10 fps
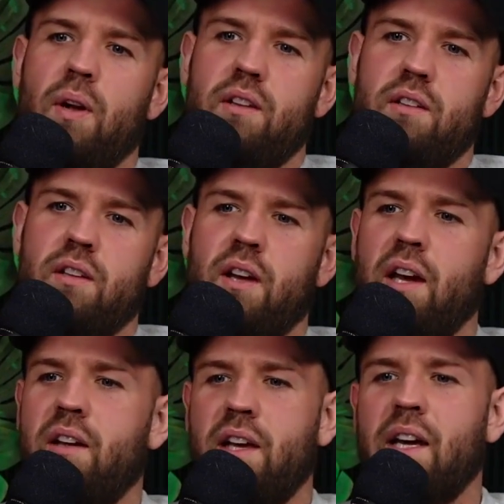went to
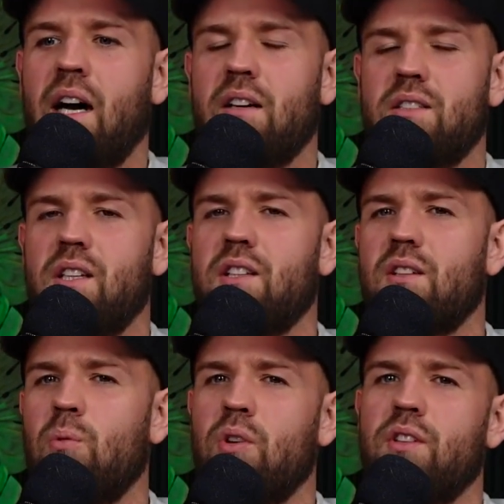L A Galaxy because
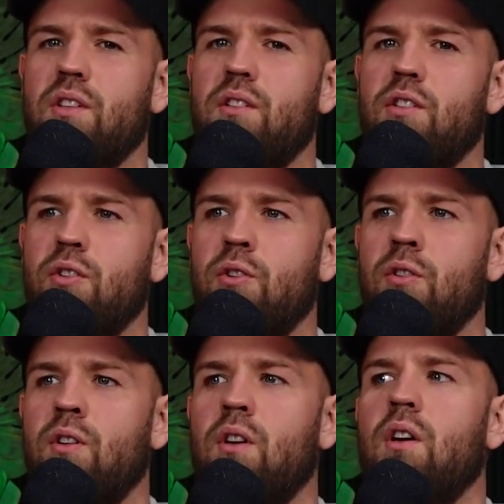I wanted to,